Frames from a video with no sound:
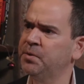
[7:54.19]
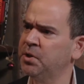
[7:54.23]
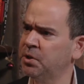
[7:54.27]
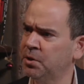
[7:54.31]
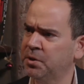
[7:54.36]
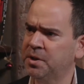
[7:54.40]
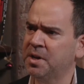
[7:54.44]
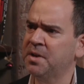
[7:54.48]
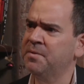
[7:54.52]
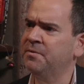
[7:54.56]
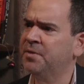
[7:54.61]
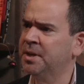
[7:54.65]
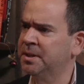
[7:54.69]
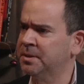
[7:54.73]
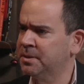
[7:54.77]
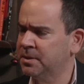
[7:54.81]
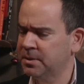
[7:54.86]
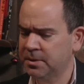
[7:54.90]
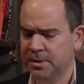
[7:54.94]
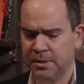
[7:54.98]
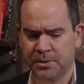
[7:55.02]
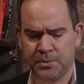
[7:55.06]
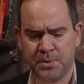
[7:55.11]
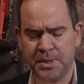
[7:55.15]
You know, they
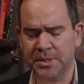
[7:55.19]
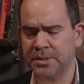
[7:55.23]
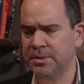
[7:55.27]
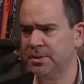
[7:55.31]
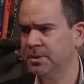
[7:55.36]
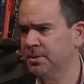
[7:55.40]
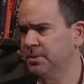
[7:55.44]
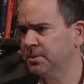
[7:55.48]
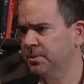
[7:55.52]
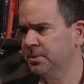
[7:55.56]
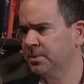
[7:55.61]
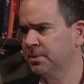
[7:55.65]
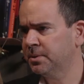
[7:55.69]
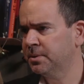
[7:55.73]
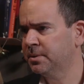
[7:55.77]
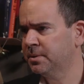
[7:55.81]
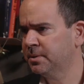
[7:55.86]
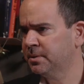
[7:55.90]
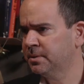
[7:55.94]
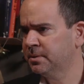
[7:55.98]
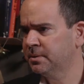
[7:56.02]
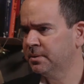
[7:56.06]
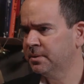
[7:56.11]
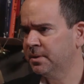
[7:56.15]
invented the transistor,
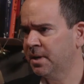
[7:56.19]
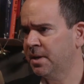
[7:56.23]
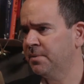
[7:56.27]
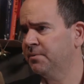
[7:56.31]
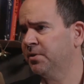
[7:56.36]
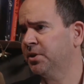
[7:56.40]
they